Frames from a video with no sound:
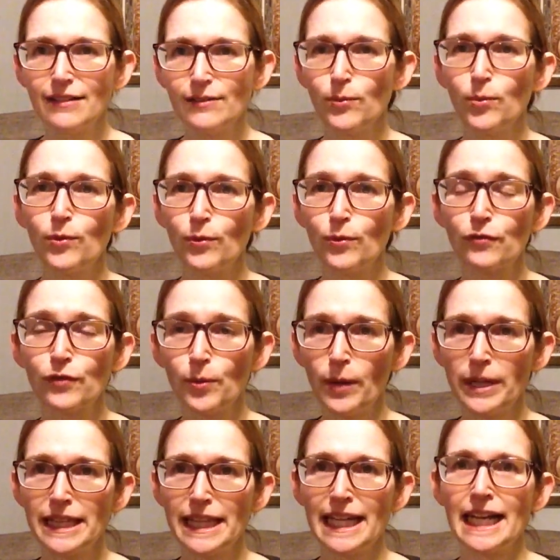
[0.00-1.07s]
for
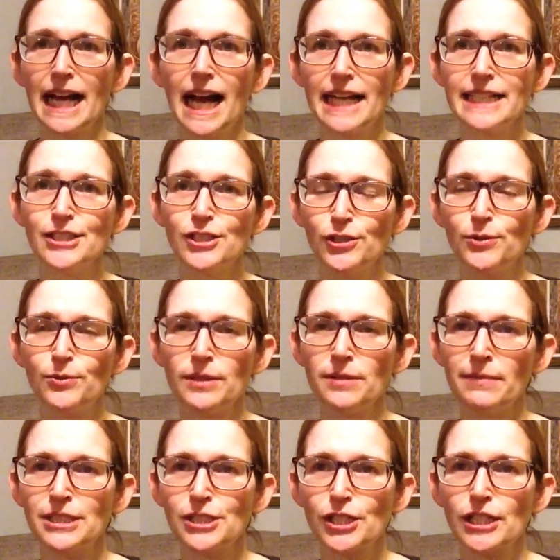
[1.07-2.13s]
one thing, I do want to
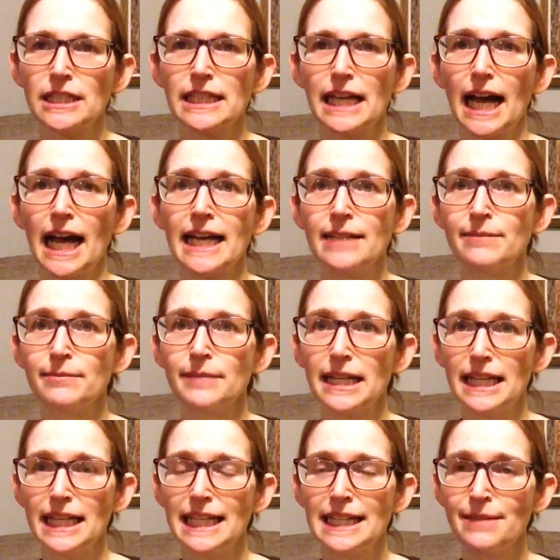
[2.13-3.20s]
mention that I am
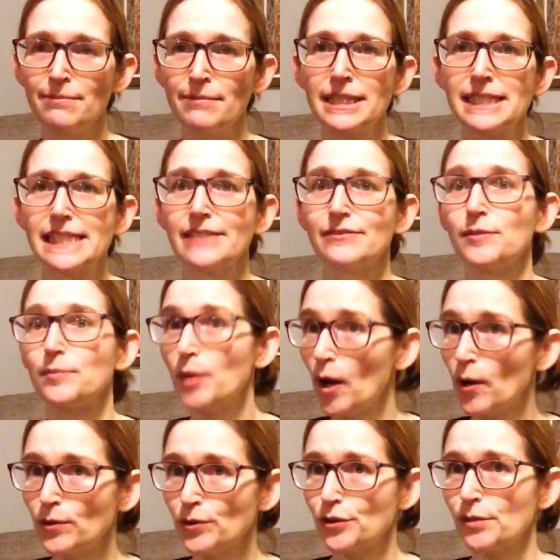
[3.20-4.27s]
in the midst of a
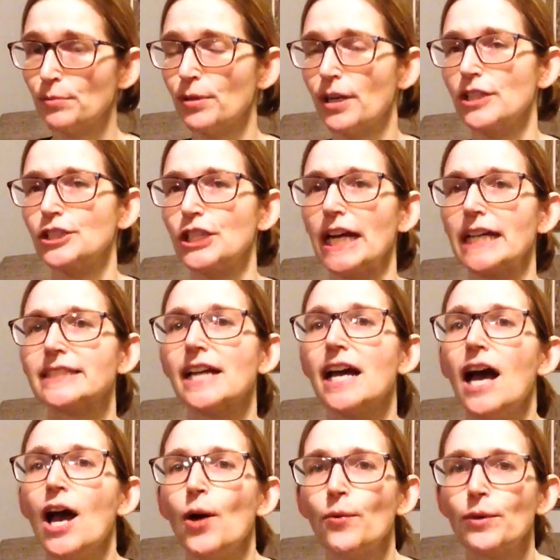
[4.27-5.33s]
poetry project
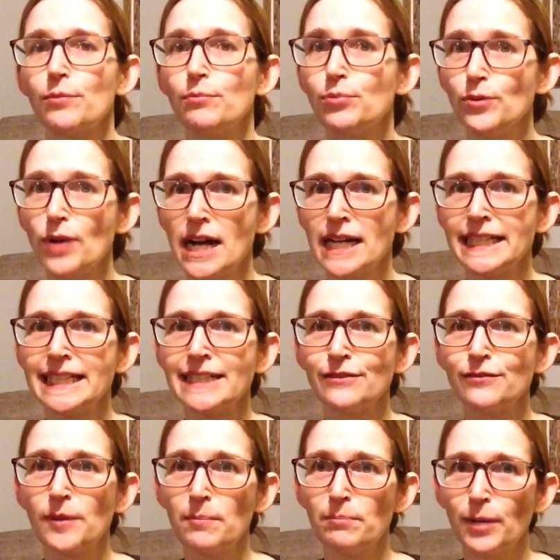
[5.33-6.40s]
with Brian
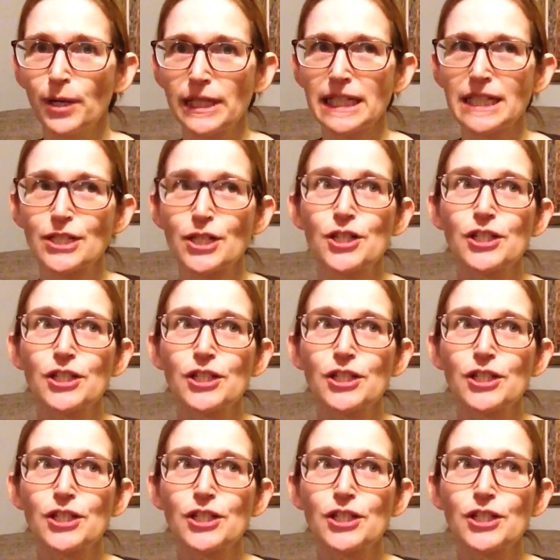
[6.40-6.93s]
from Bookish.